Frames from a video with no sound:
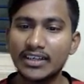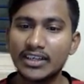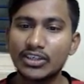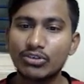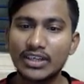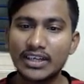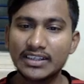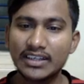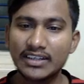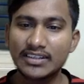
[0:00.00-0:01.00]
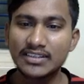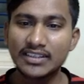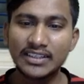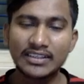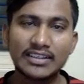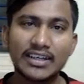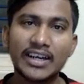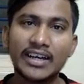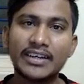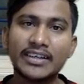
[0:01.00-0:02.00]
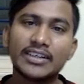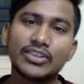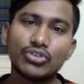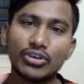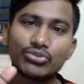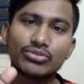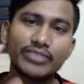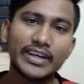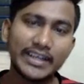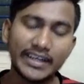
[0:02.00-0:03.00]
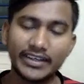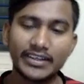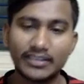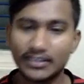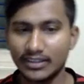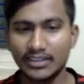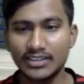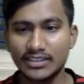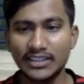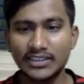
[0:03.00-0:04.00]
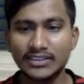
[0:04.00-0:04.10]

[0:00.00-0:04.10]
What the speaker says: you will get the answer and you have to find it. Understand?